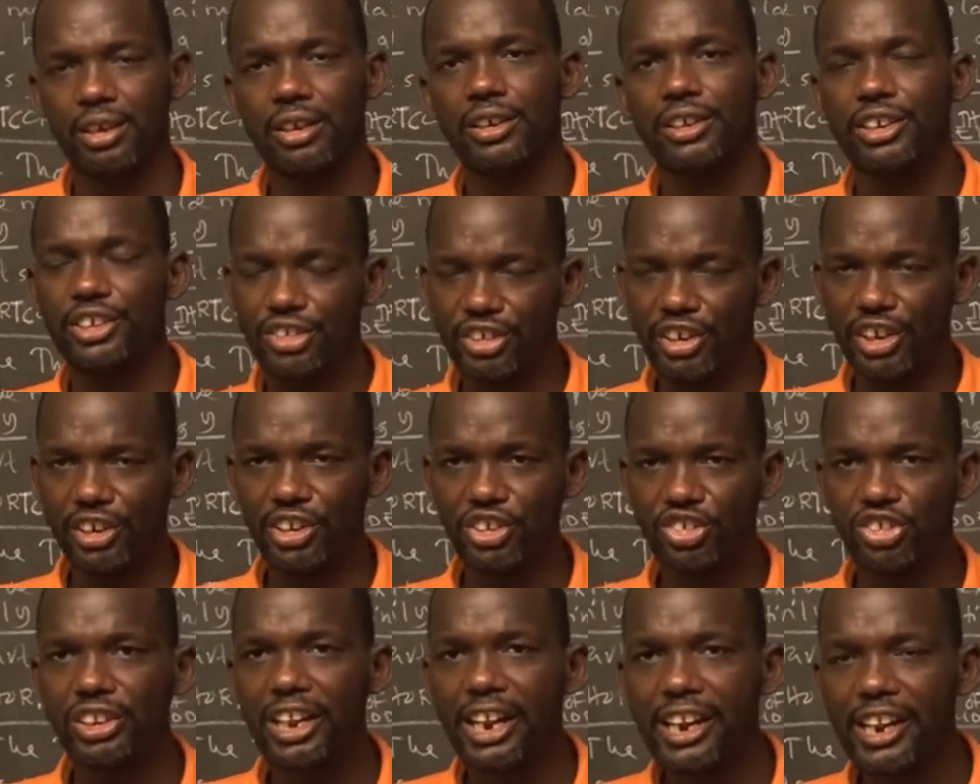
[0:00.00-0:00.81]

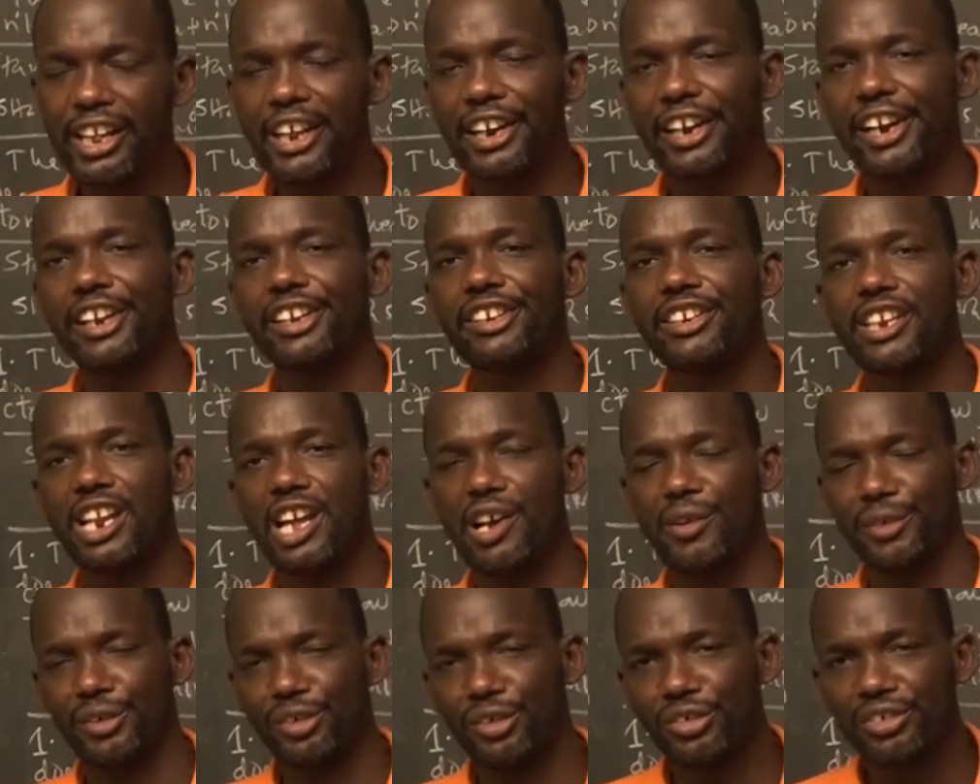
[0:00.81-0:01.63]
Internationally, right
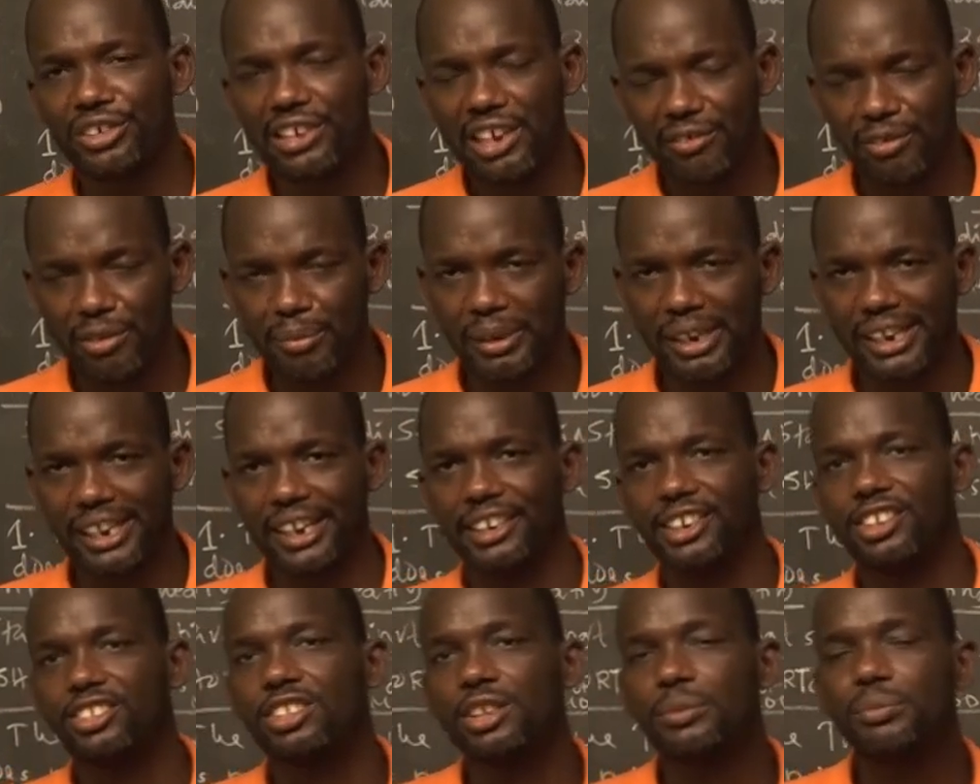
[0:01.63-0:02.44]
now we don't have a
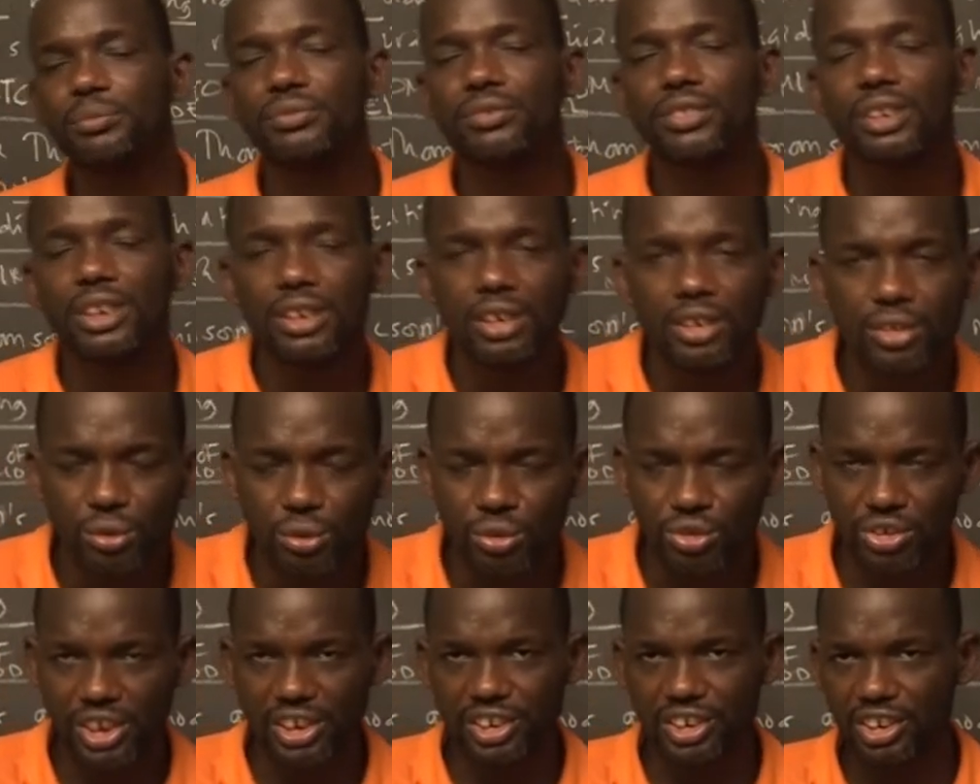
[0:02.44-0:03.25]
mechanism to
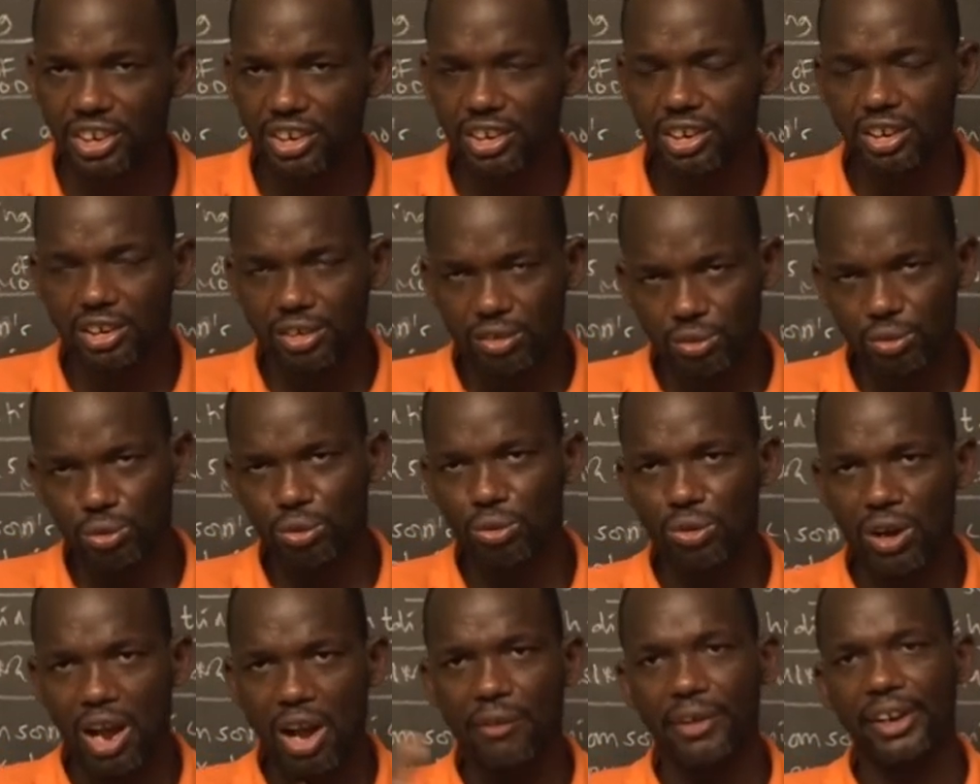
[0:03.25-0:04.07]
send it
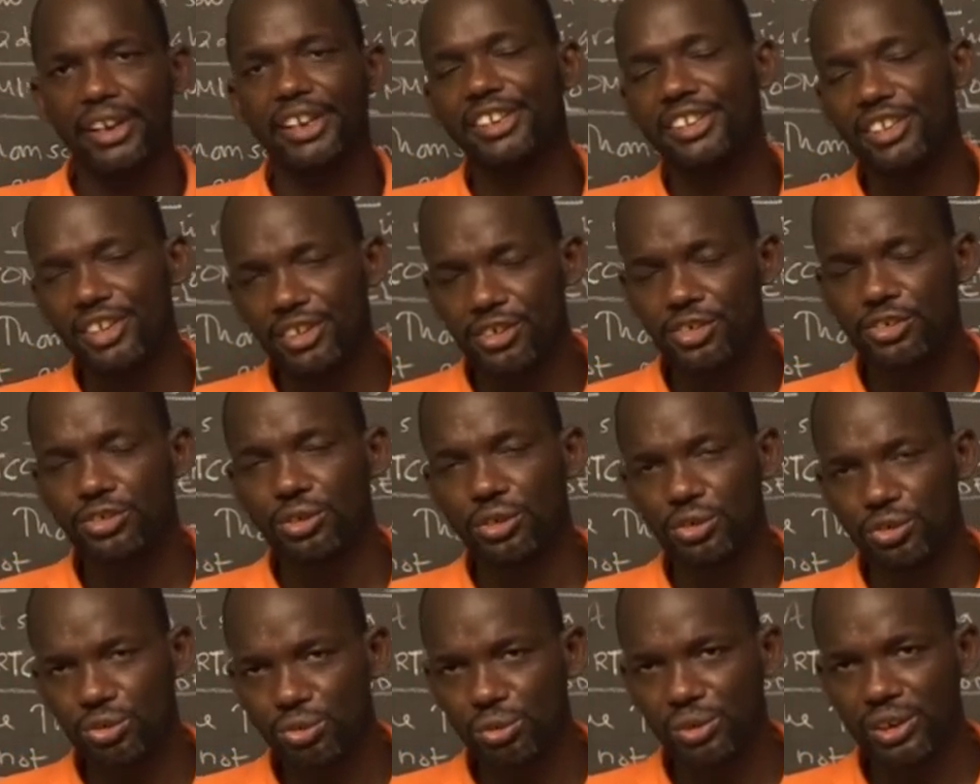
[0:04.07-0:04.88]
to our international
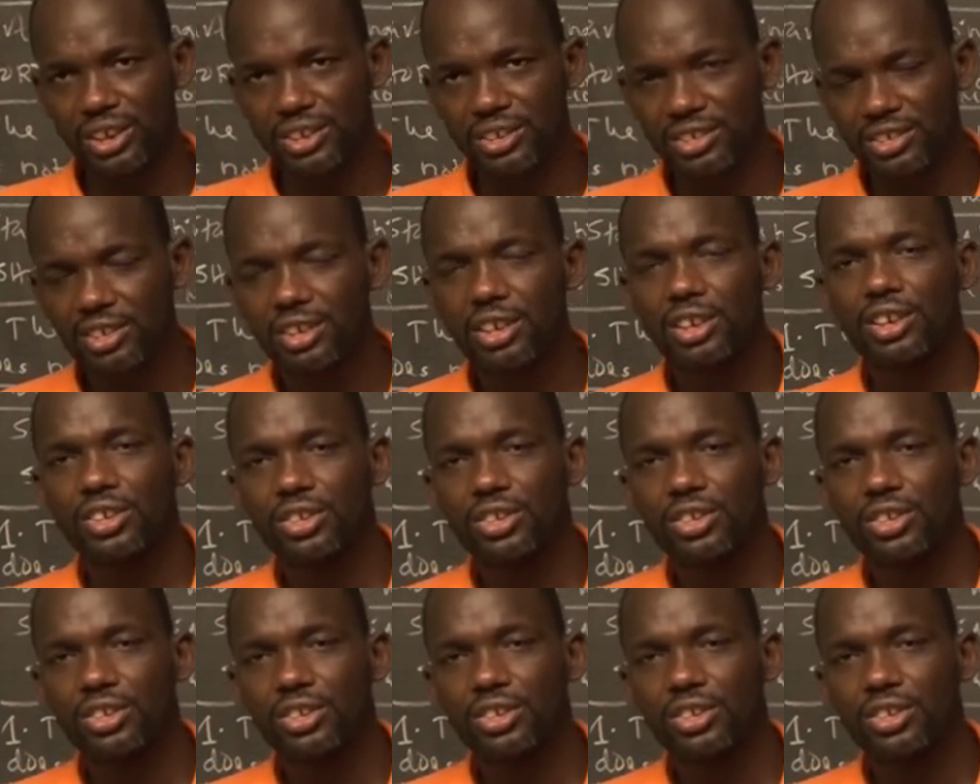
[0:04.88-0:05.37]
students,